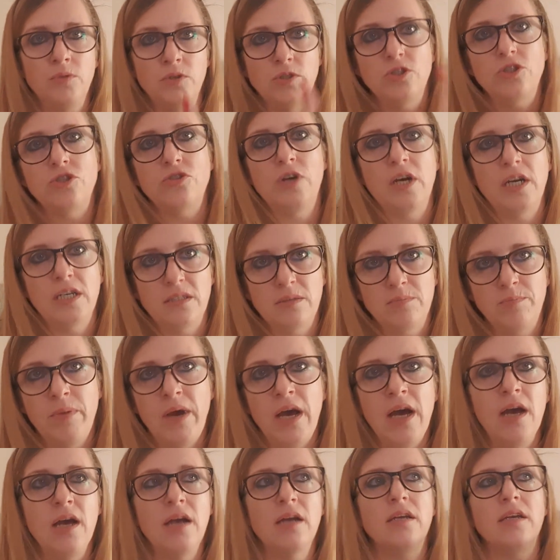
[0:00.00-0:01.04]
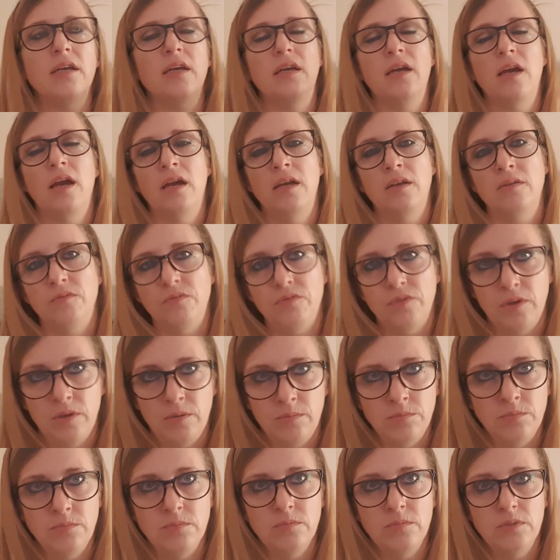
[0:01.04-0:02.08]
It's traced back. It came
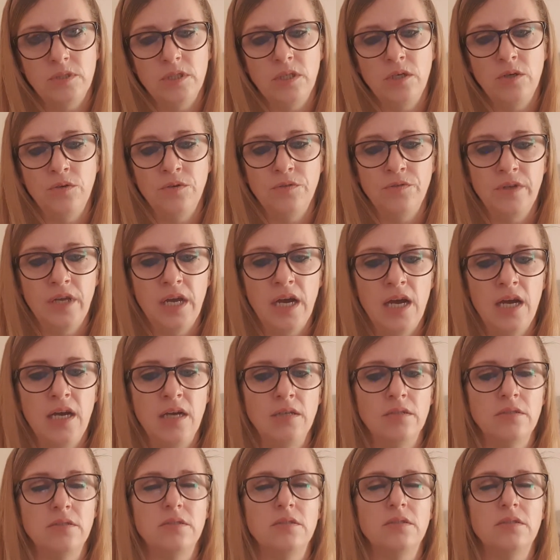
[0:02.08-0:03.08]
from Sylvia.